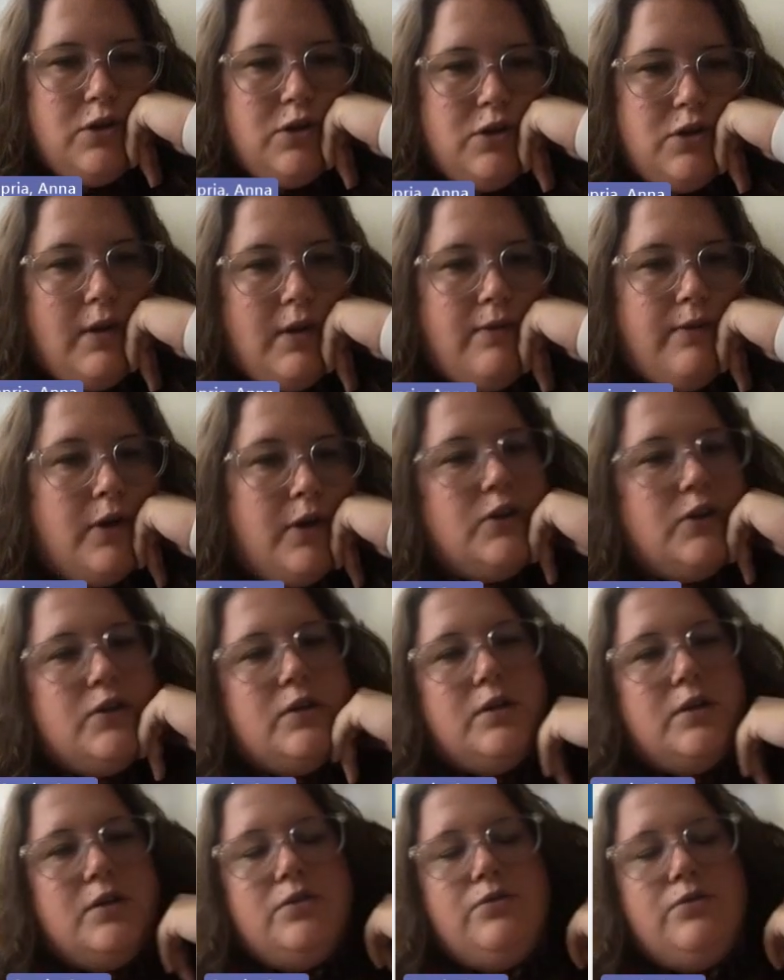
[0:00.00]
The
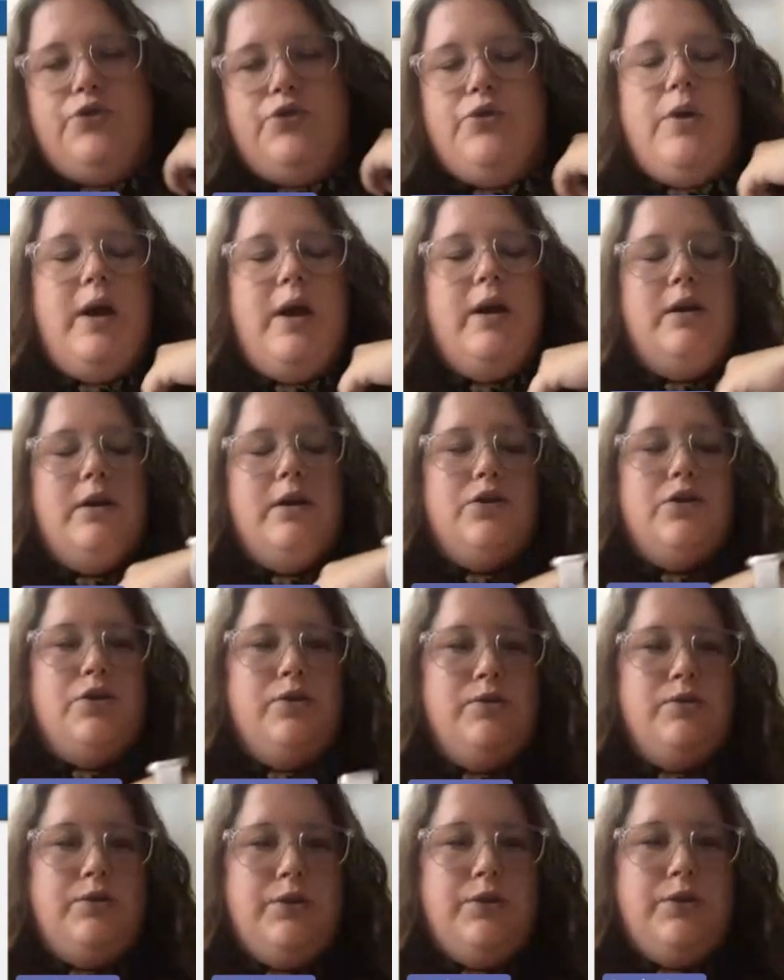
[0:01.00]
first is what I already
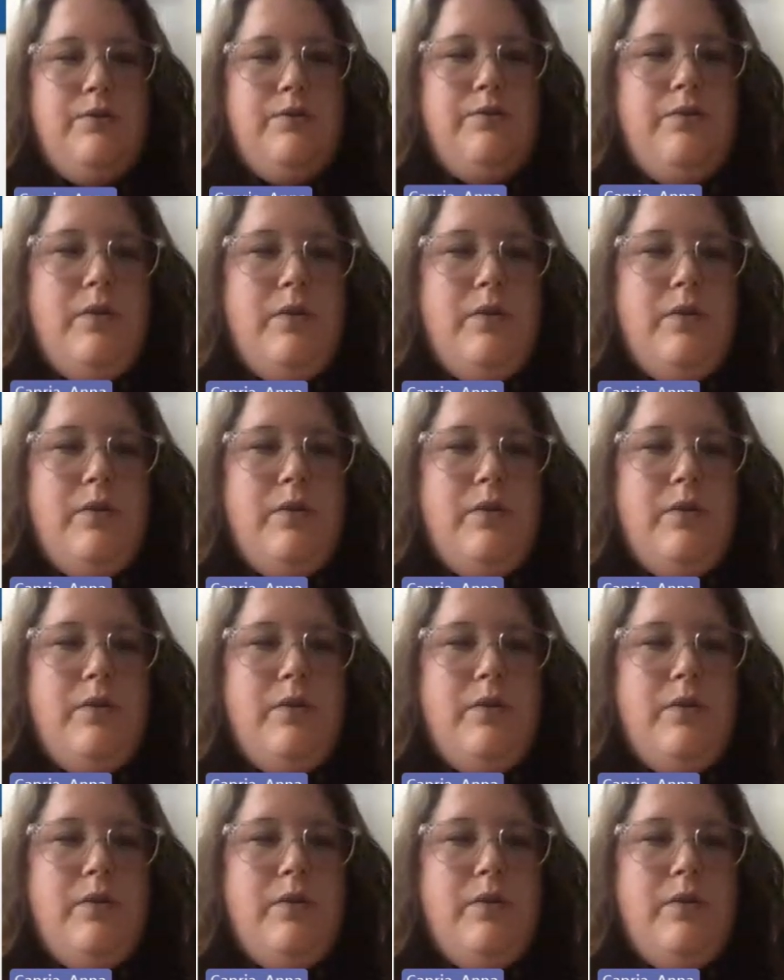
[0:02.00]
showed you,